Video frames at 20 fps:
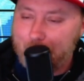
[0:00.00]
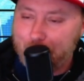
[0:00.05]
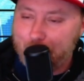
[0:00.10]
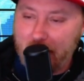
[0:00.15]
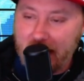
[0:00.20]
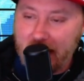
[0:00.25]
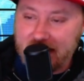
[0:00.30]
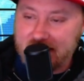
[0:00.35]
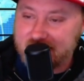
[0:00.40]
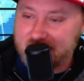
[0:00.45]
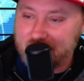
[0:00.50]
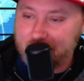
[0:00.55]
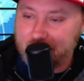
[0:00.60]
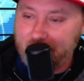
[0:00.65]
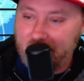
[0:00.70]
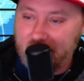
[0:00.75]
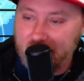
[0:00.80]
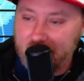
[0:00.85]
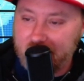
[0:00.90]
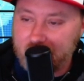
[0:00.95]
Biden's
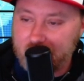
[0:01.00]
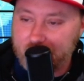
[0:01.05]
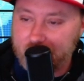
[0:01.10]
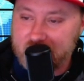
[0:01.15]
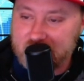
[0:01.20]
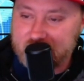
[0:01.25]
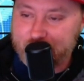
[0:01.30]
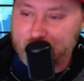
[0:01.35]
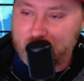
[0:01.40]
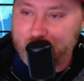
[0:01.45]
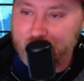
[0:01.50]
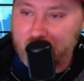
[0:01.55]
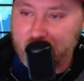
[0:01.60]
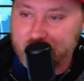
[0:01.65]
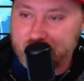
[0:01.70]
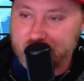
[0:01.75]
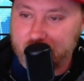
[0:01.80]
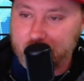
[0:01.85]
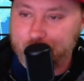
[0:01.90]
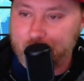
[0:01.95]
unveiling of his
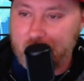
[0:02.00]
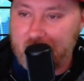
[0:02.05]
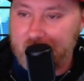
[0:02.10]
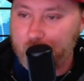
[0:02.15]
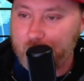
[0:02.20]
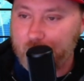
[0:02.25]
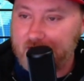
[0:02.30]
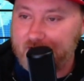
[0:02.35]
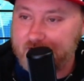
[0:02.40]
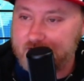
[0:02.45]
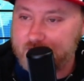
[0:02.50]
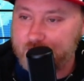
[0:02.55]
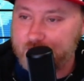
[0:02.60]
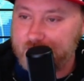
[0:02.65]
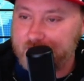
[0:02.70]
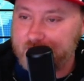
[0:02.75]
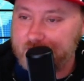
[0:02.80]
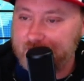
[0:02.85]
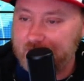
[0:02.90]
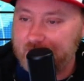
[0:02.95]
proposal, by the way, this
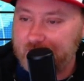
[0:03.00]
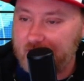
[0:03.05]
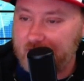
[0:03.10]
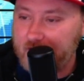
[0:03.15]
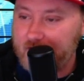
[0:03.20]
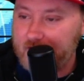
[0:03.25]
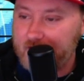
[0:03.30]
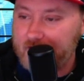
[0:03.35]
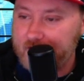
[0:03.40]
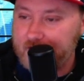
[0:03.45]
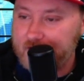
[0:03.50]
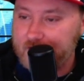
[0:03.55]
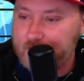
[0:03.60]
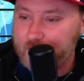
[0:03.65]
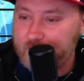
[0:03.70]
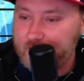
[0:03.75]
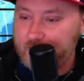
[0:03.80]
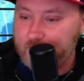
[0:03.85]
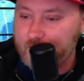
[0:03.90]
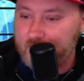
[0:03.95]
was
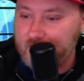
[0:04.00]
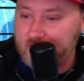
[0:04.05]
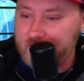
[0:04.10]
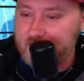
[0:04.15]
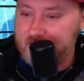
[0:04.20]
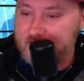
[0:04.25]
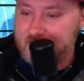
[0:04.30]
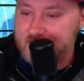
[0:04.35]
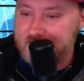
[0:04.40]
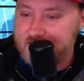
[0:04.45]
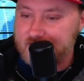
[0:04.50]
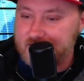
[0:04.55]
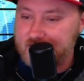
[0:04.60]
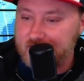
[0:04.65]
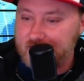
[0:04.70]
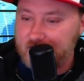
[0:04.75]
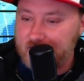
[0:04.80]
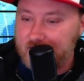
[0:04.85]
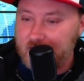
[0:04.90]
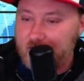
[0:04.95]
released
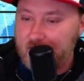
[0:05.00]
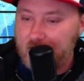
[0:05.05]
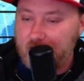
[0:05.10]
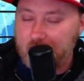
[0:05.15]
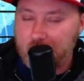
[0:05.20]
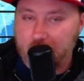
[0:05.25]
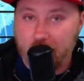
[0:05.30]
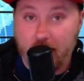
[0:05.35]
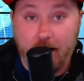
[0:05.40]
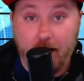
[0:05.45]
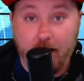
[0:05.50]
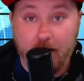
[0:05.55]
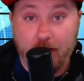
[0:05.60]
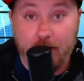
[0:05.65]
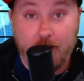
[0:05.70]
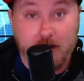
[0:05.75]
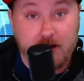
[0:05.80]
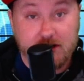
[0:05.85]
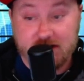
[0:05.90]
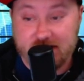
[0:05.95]
on
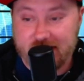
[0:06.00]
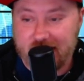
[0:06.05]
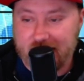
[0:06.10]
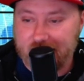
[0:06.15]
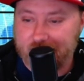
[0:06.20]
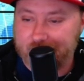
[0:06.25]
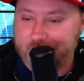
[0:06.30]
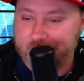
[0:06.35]
Thursday.